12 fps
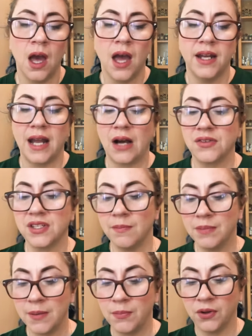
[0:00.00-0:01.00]
Now, some
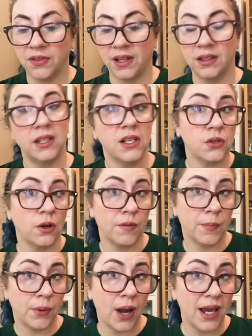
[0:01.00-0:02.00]
people think that these are
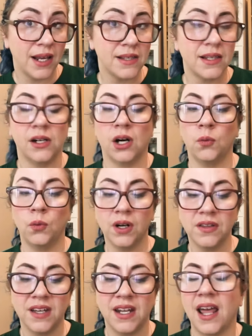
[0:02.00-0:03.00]
overpriced and aren't
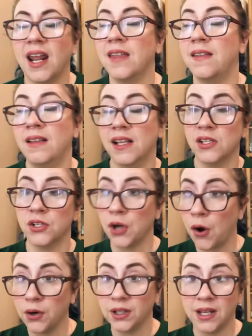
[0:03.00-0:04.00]
worth it, and I think that's a
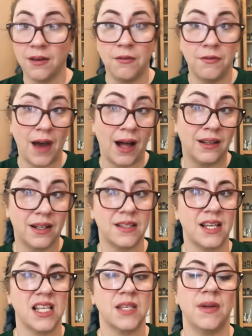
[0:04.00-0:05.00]
totally valid
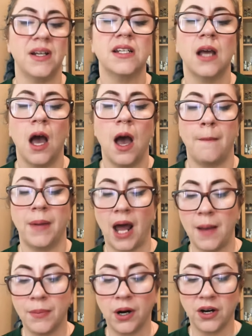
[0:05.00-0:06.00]
assessment, but
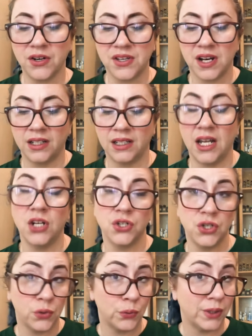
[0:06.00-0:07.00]
I personally
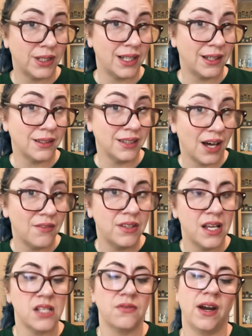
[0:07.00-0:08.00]
do really love
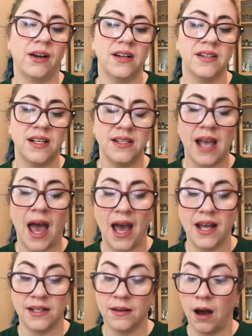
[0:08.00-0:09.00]
these fragrances,
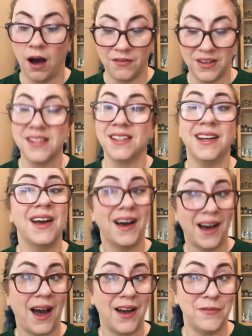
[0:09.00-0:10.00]
and obviously
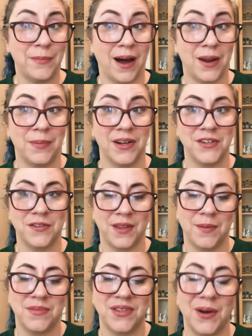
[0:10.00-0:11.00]
I've bought a bunch of
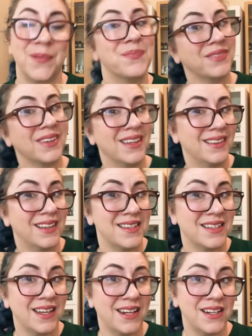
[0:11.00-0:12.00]
them. So let's
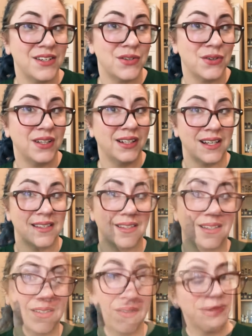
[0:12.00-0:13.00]
get into the
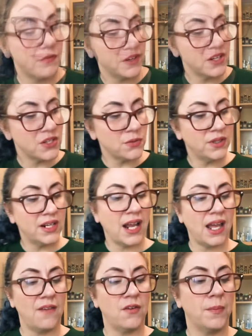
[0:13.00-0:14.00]
list. So the first one I
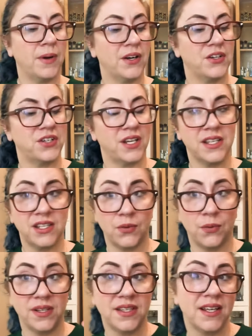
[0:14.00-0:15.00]
ever purchased
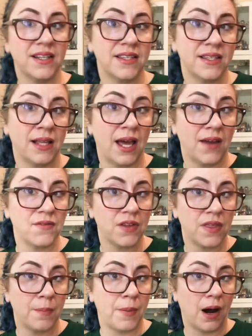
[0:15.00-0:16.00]
was Enslaved
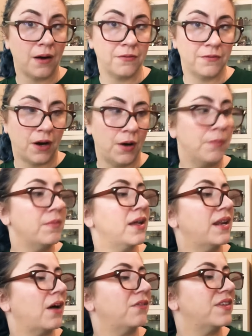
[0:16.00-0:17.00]
the Parfum.
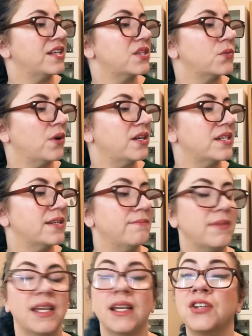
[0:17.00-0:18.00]
Now this one to
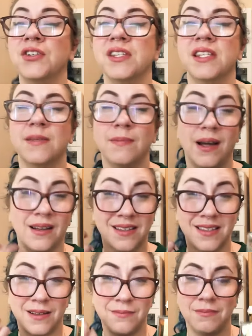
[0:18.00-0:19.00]
me just
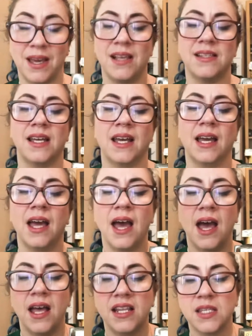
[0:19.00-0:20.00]
smells amazing.
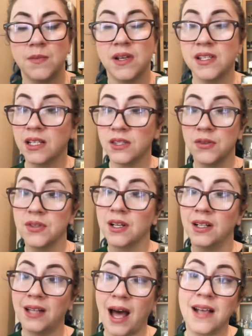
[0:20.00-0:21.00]
It smells like those
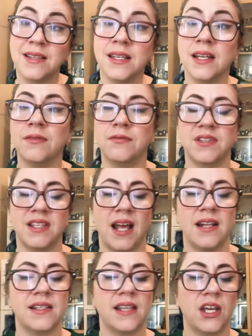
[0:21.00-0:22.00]
classic
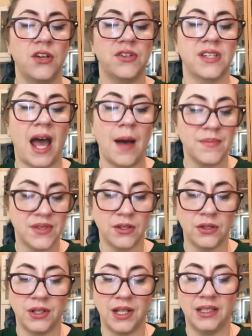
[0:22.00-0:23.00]
scents that you just
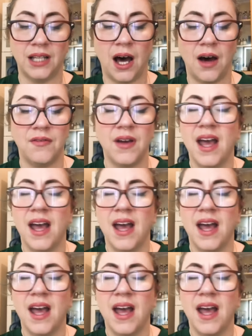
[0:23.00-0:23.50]
absolutely love.